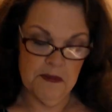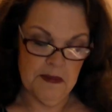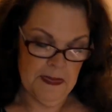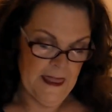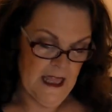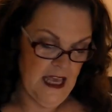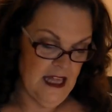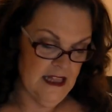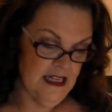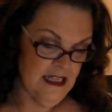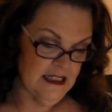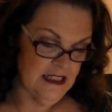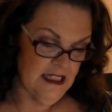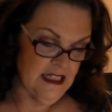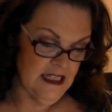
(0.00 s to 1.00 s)
And
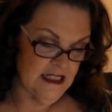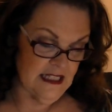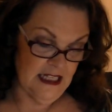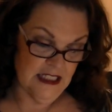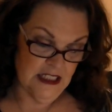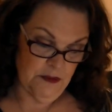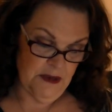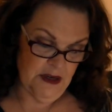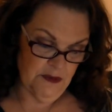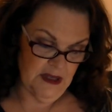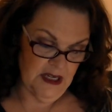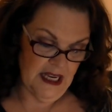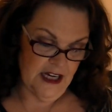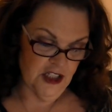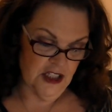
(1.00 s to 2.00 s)
this is intimate
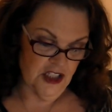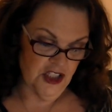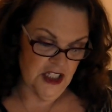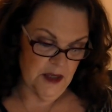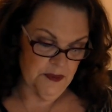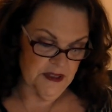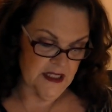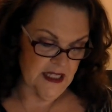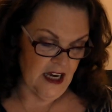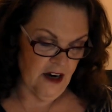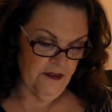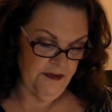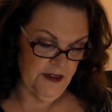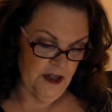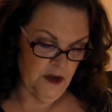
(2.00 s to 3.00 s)
relationships,
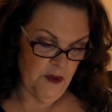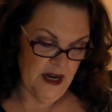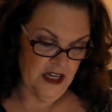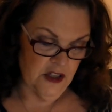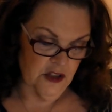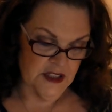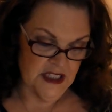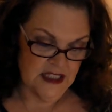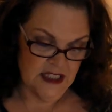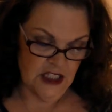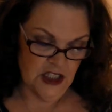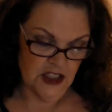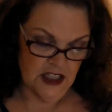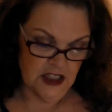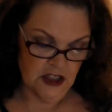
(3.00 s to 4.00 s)
carefully weigh your
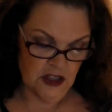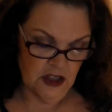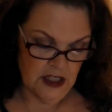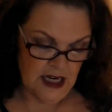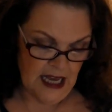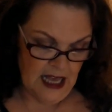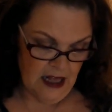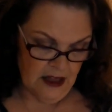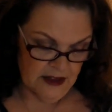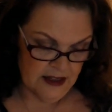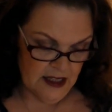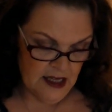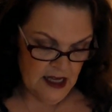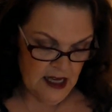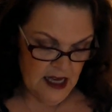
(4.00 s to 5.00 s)
decisions, good health.
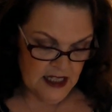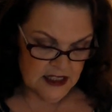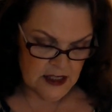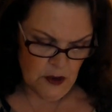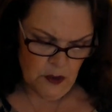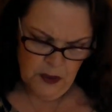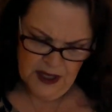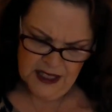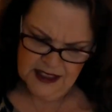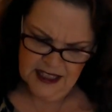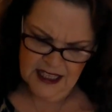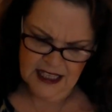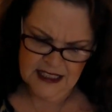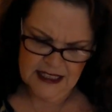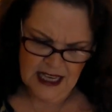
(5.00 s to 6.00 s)
So with
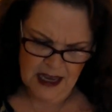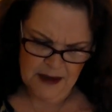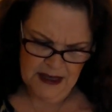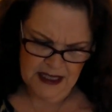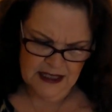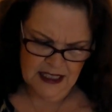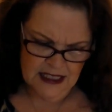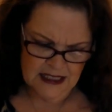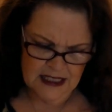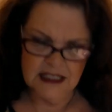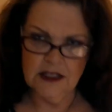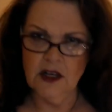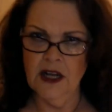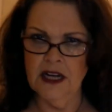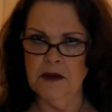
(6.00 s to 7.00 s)
this, I mean, this is
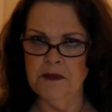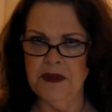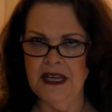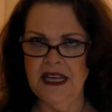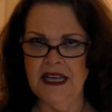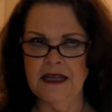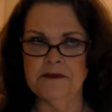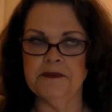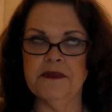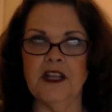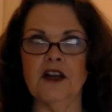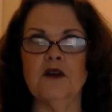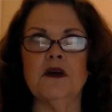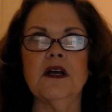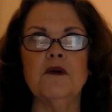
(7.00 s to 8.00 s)
going to be, you
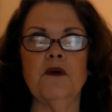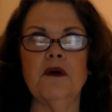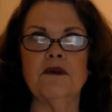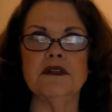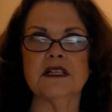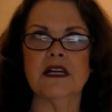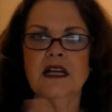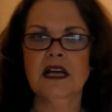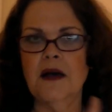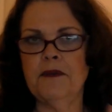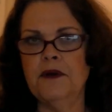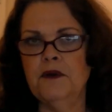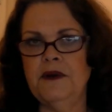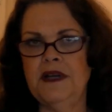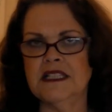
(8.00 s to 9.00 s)
know, what was it, a couple
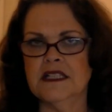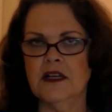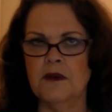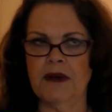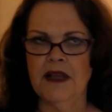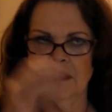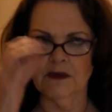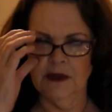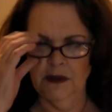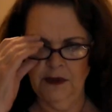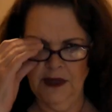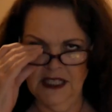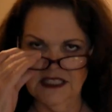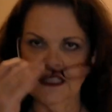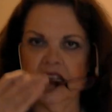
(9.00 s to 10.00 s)
of weeks ago, about 3
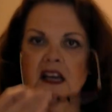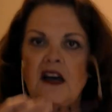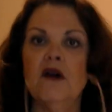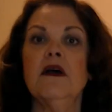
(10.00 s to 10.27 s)
weeks ago,